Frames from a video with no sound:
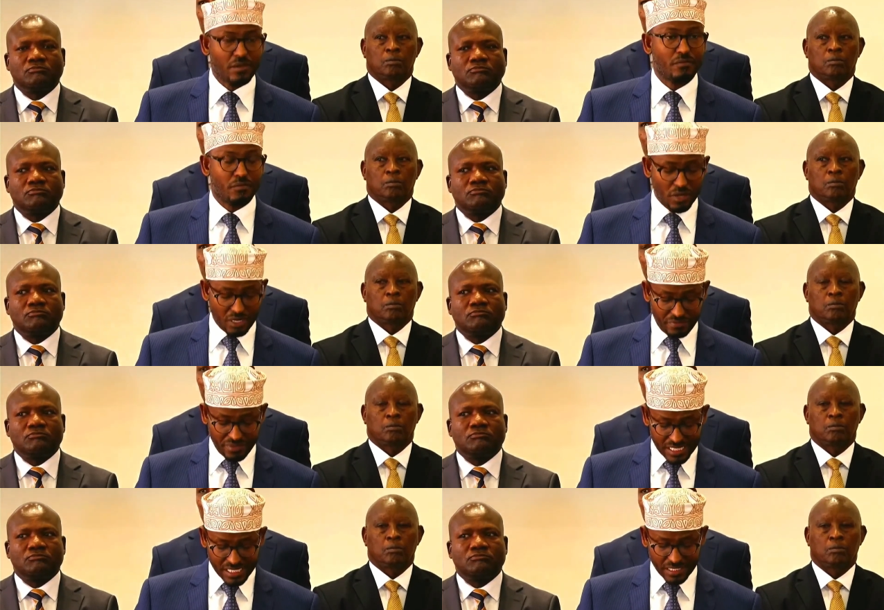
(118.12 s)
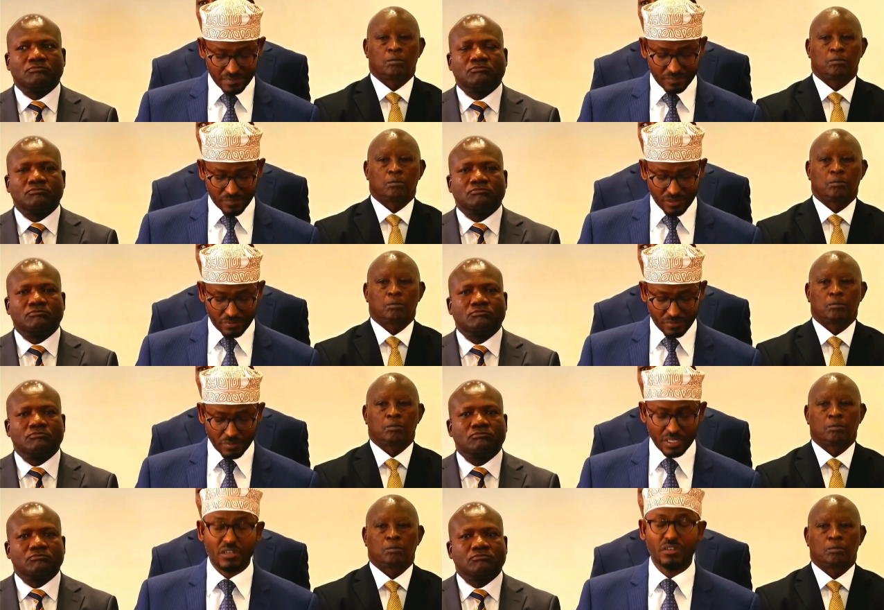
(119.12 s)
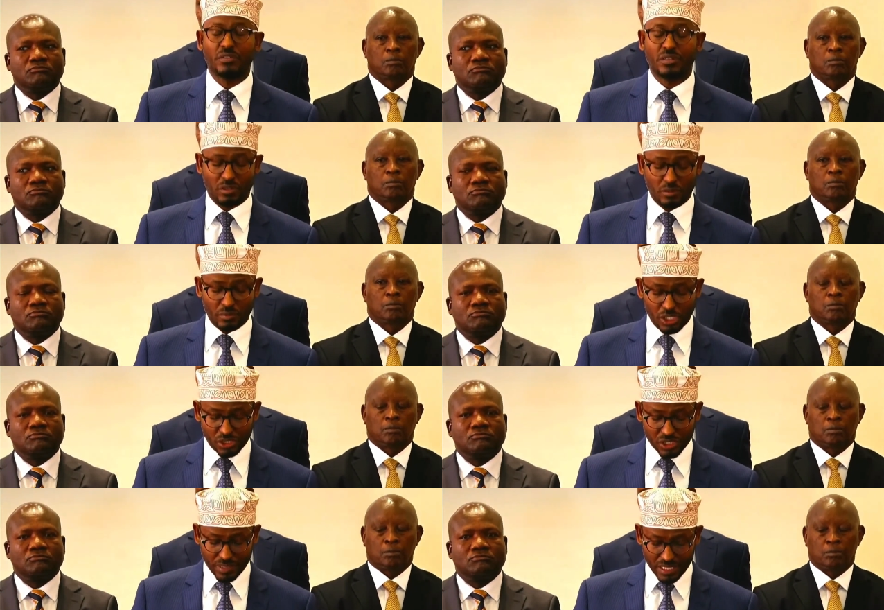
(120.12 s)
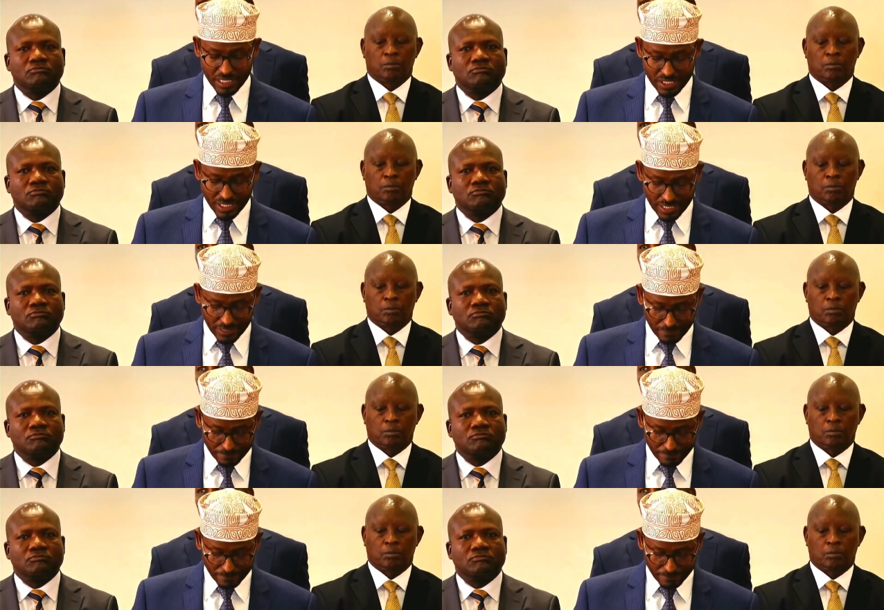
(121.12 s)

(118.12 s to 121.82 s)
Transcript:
Speaker 1: for deviating from the rec recommendations by the CRA.